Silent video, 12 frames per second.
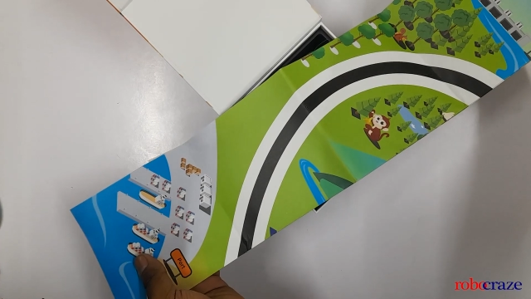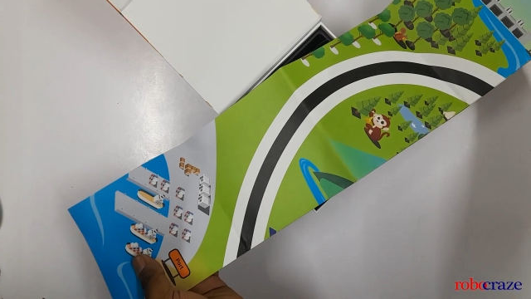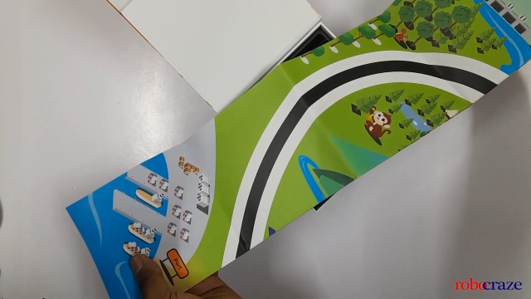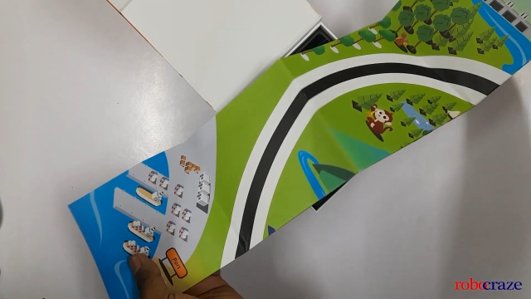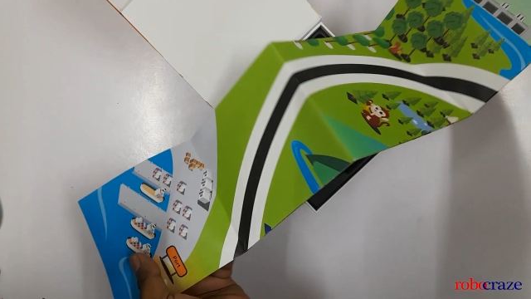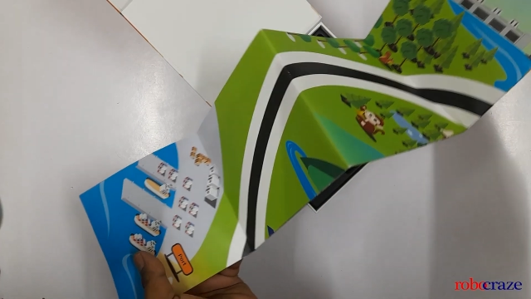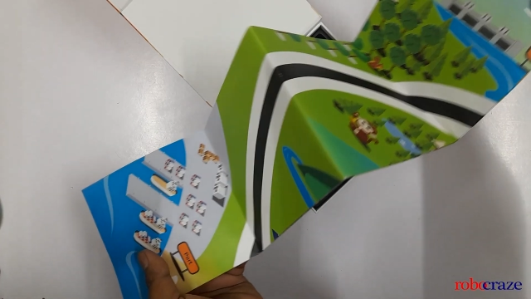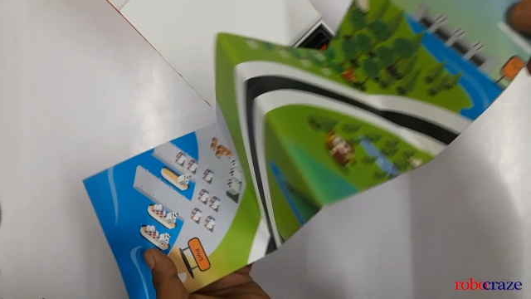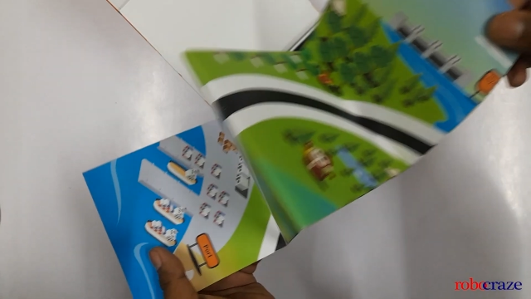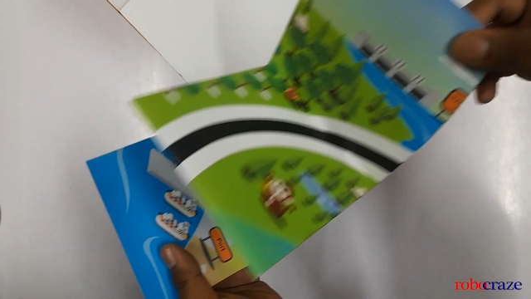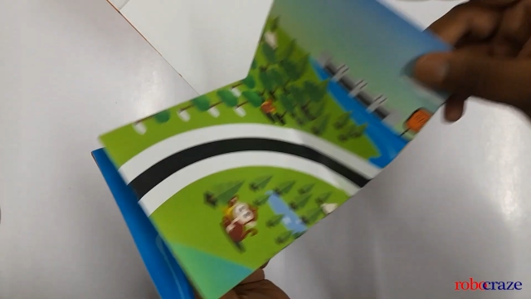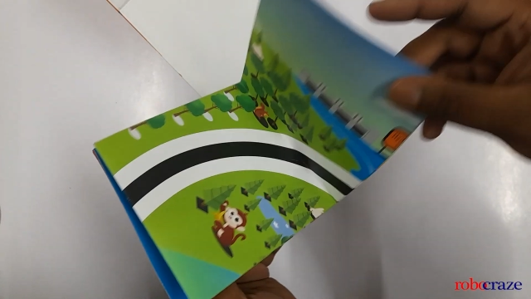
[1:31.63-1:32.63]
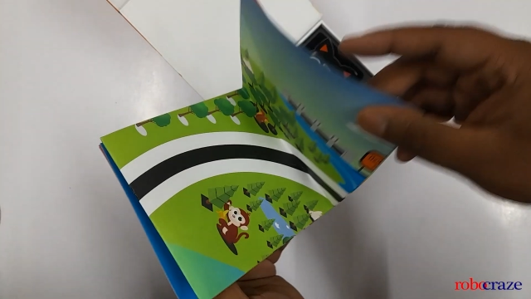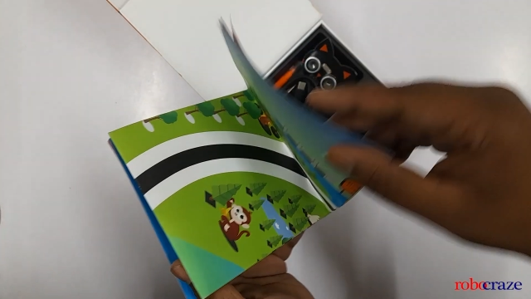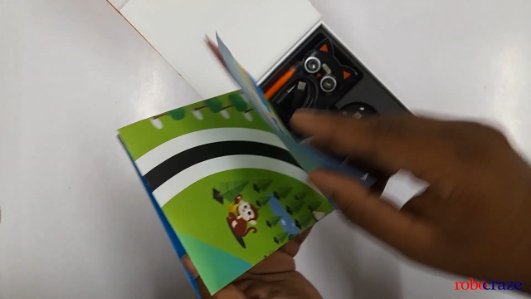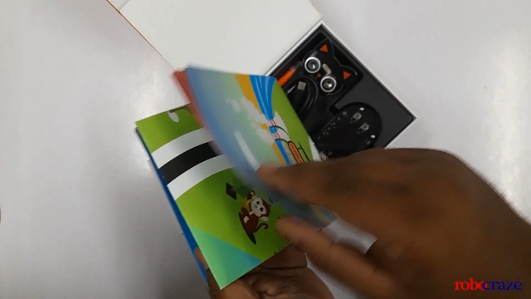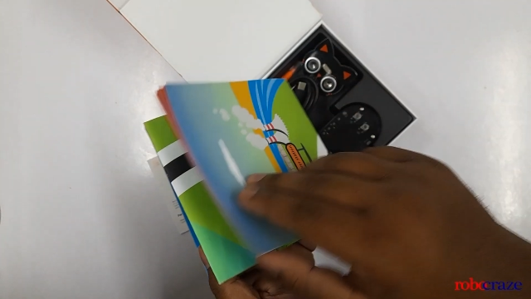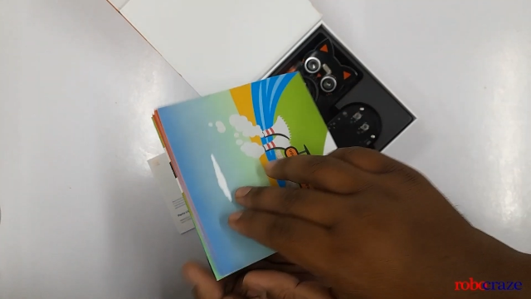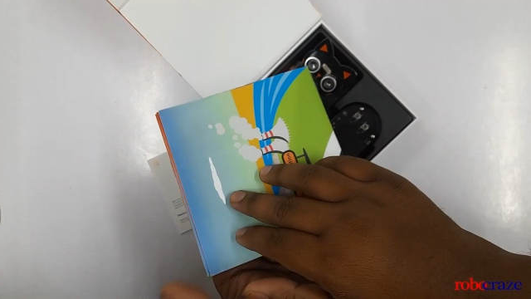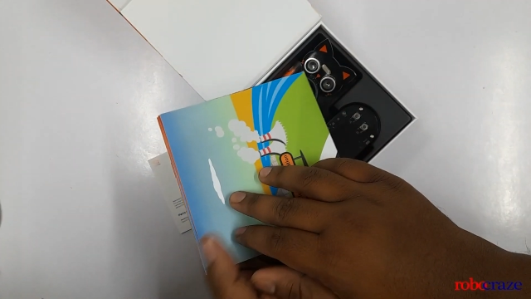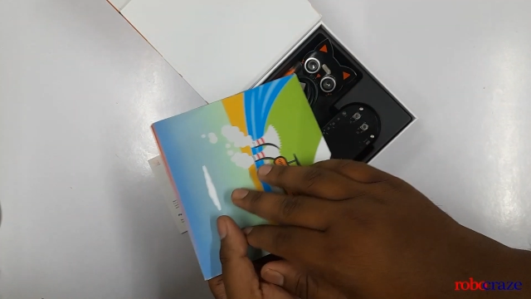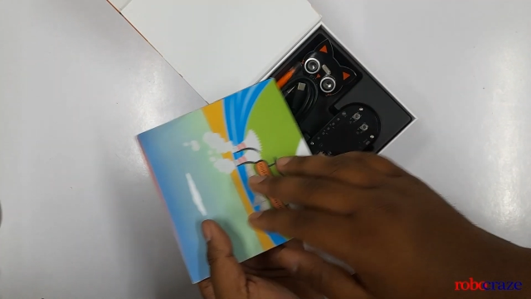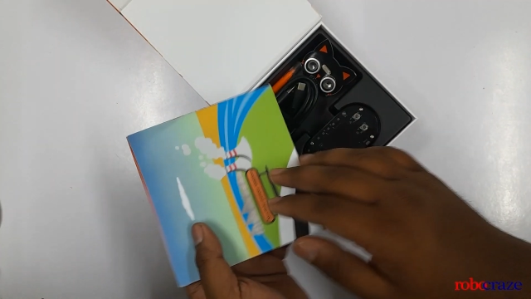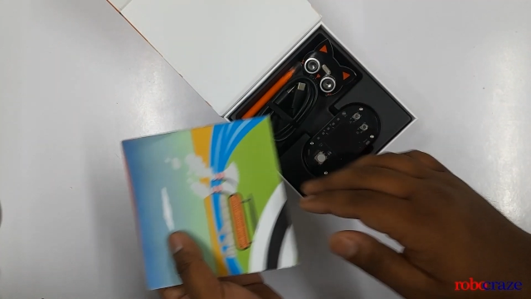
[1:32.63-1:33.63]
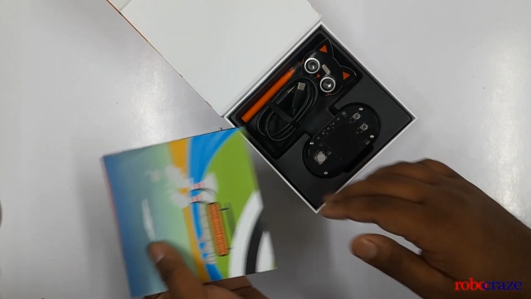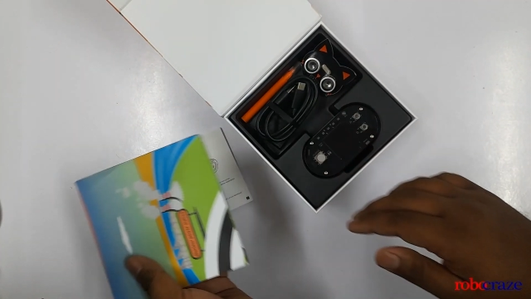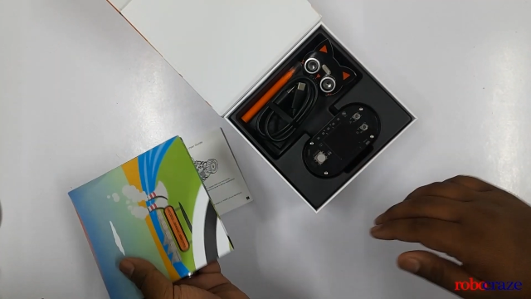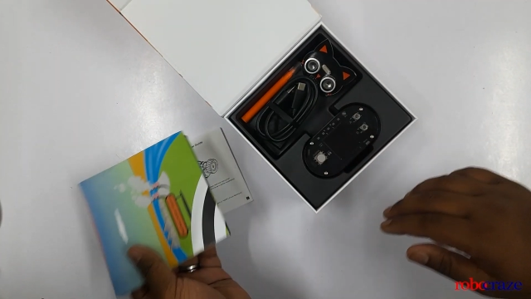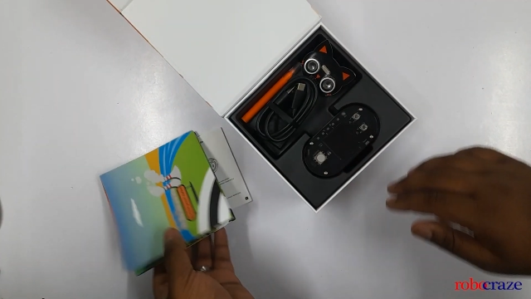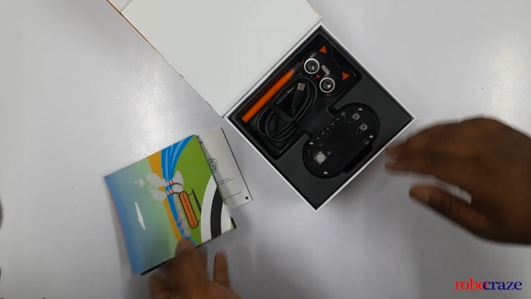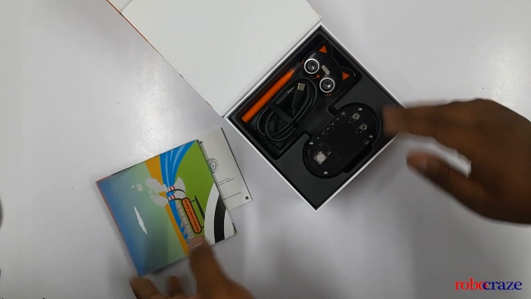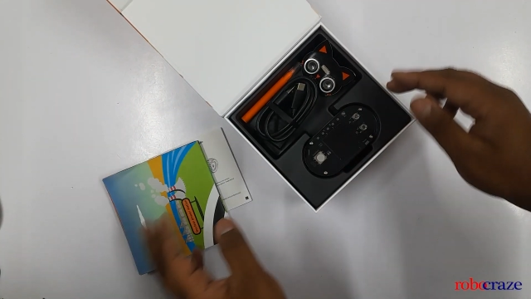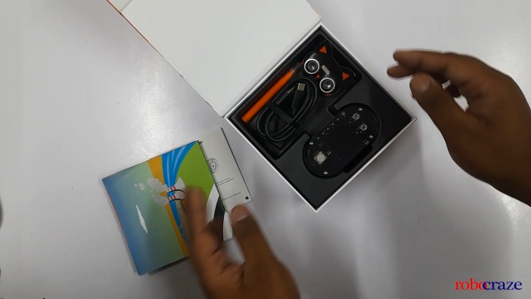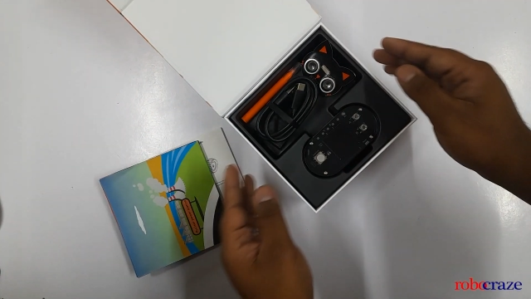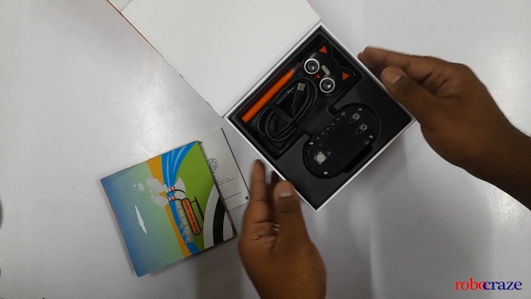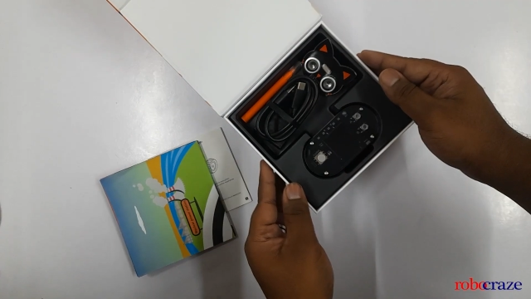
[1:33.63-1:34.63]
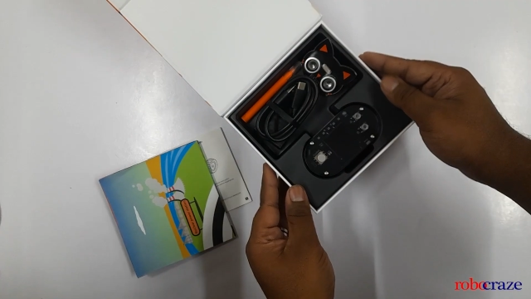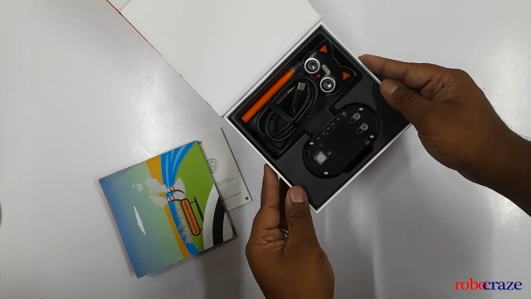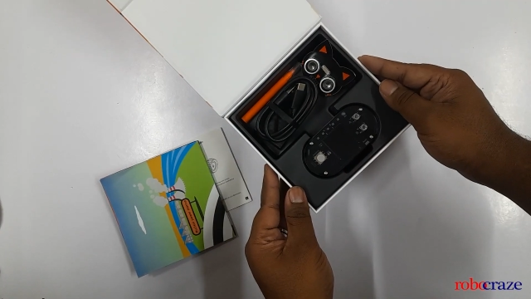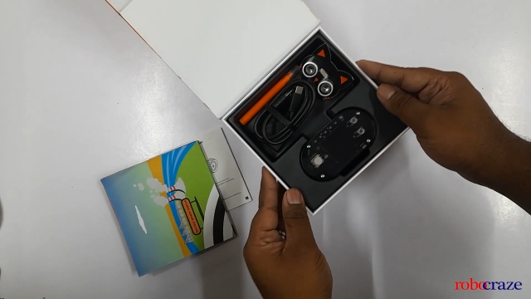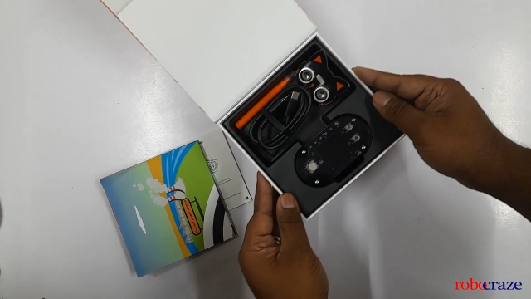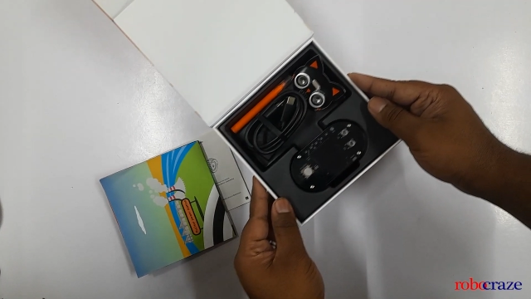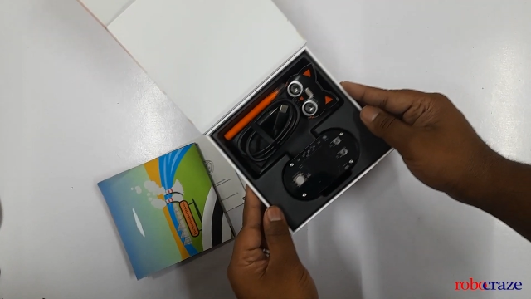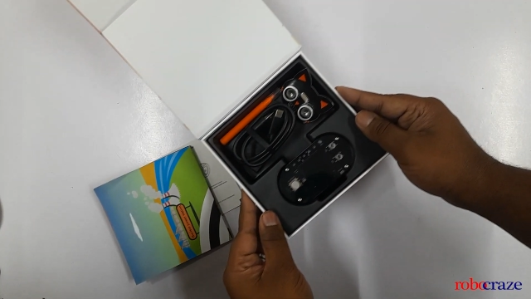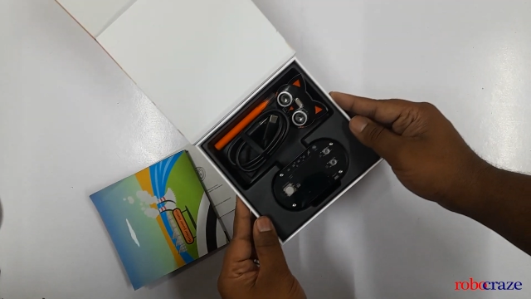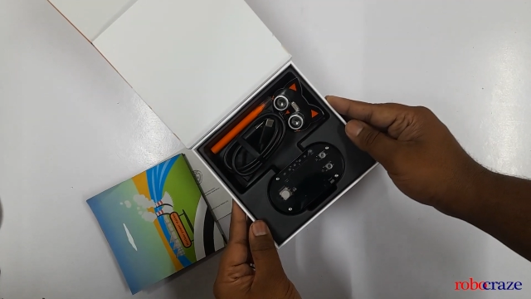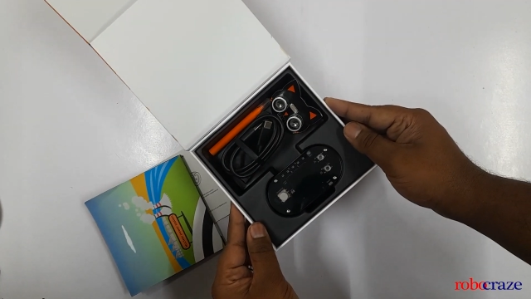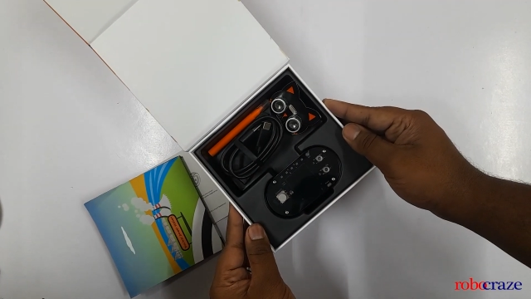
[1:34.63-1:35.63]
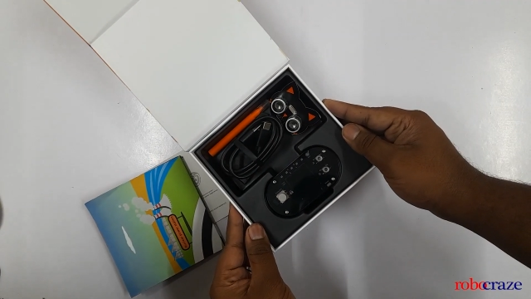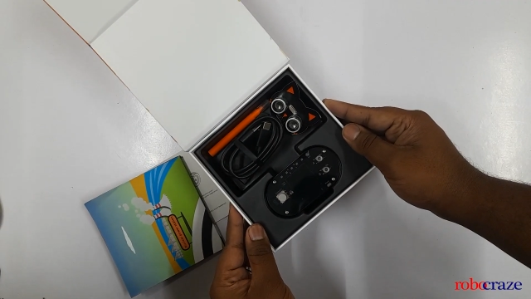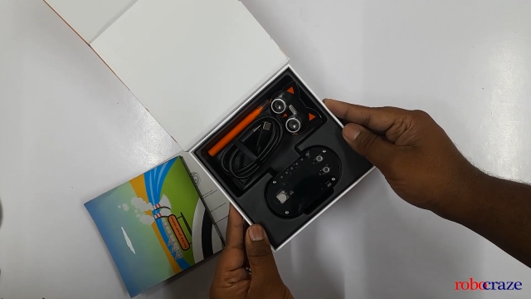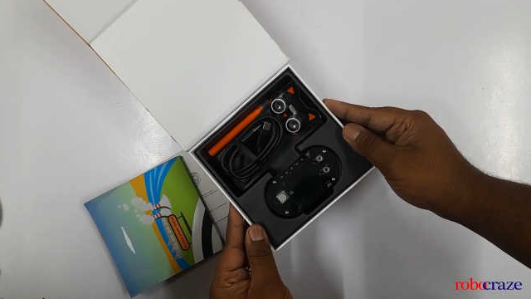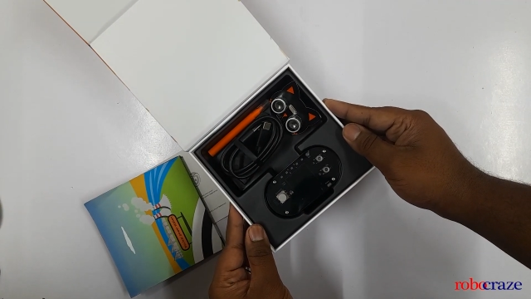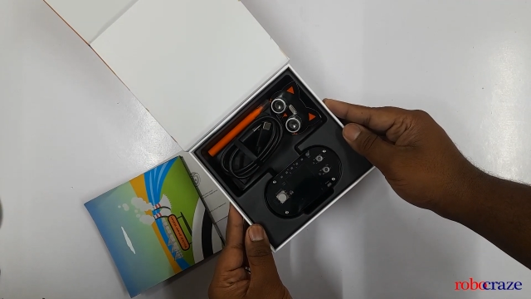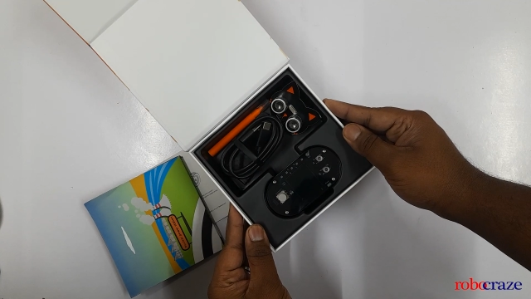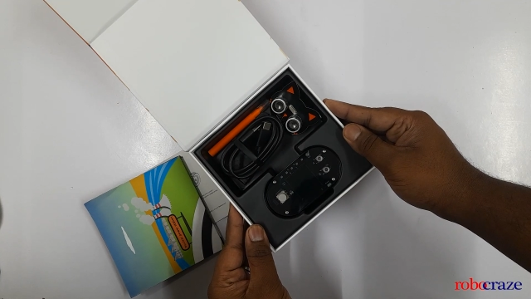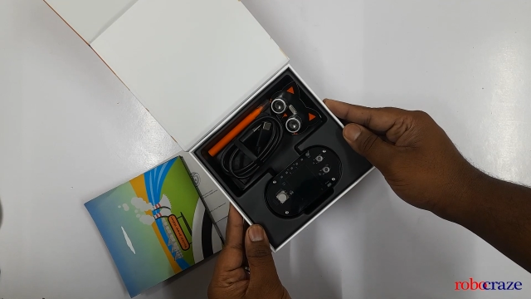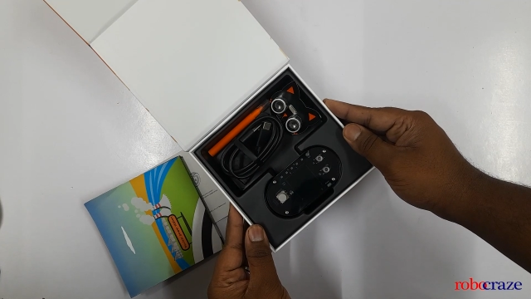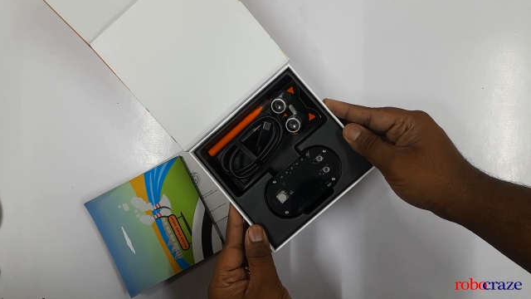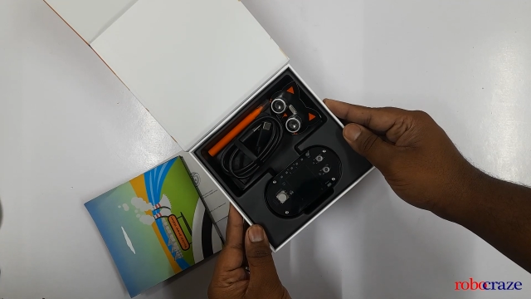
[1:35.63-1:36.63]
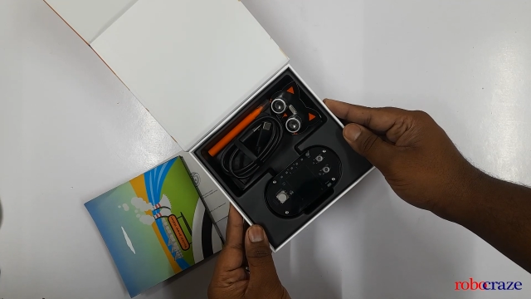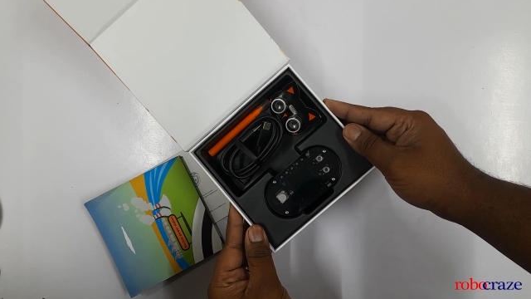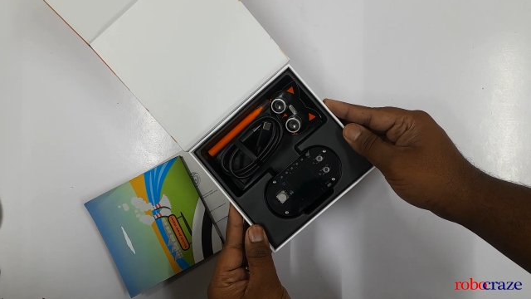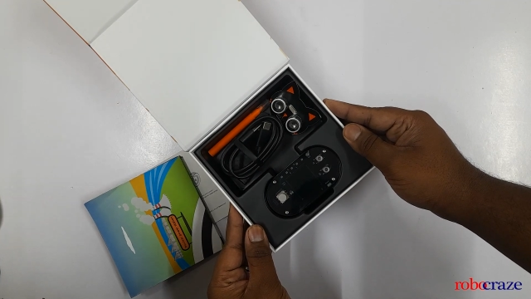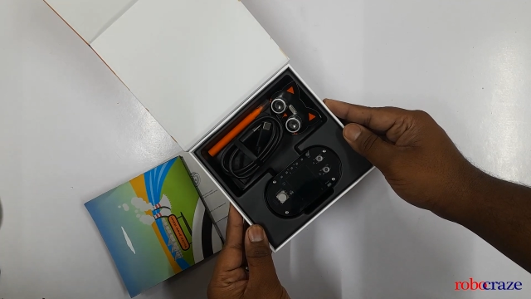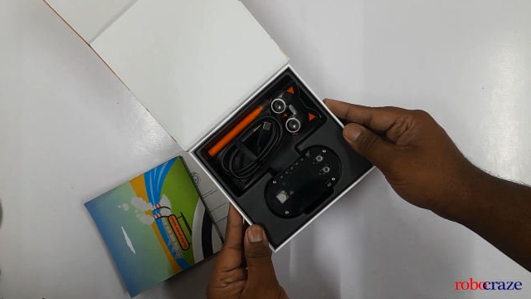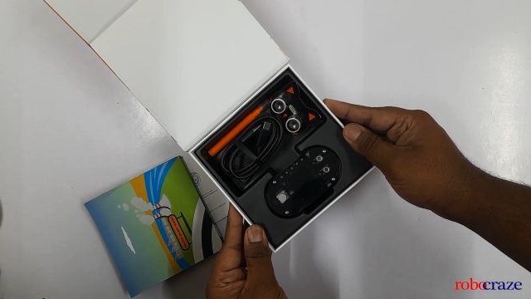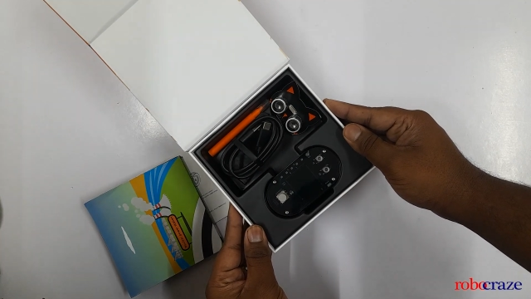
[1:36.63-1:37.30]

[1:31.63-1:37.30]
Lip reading: Nobody's mouth can be seen.